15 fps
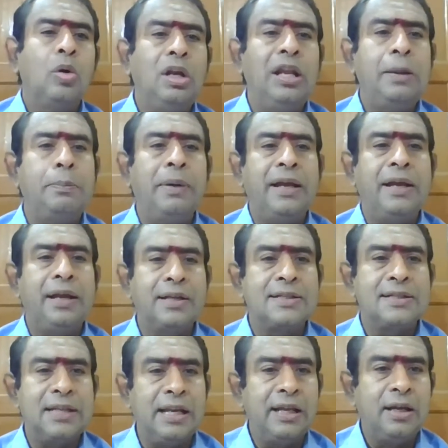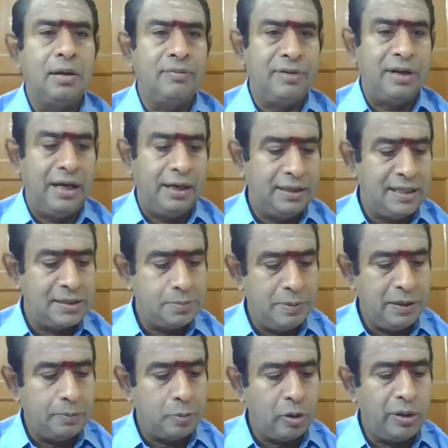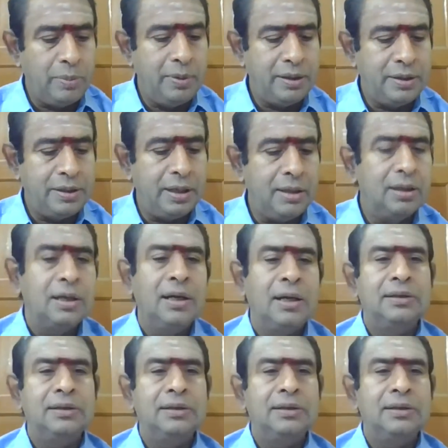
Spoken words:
Only buying and selling of land has been prohibited.